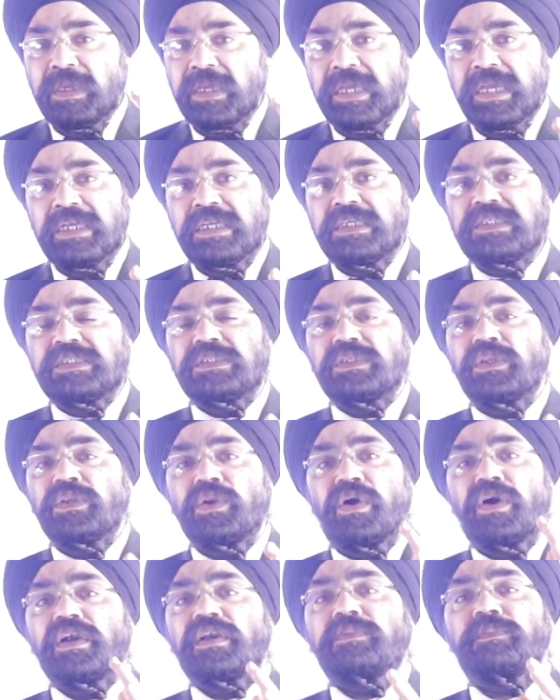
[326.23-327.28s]
It is
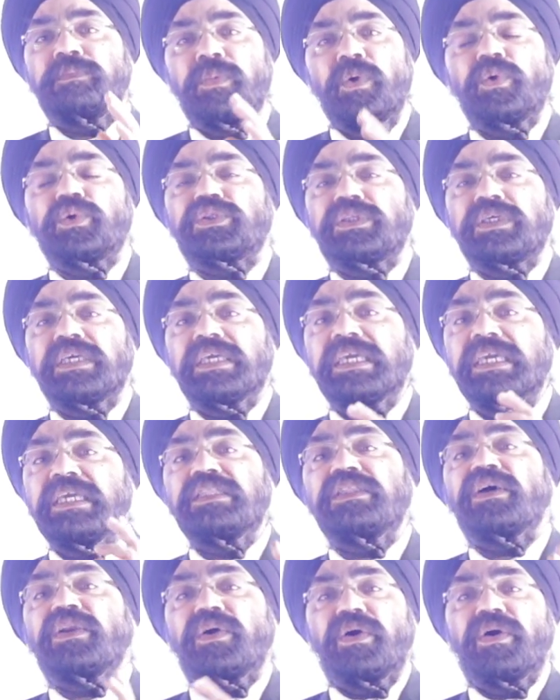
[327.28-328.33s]
not both,
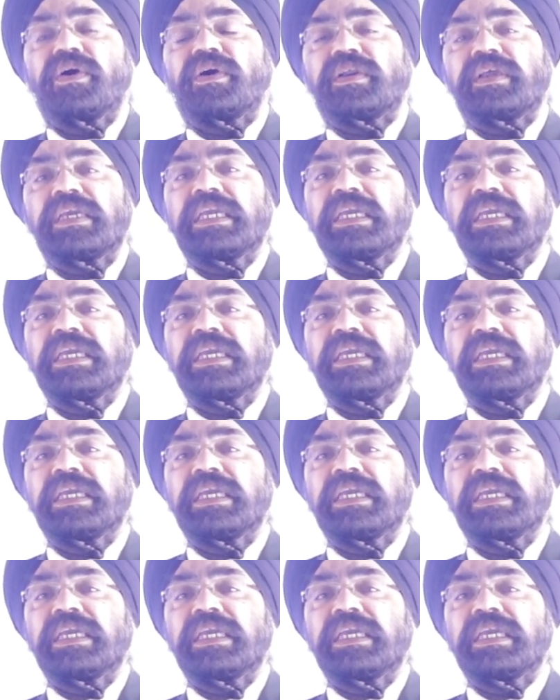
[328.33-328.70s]
either or.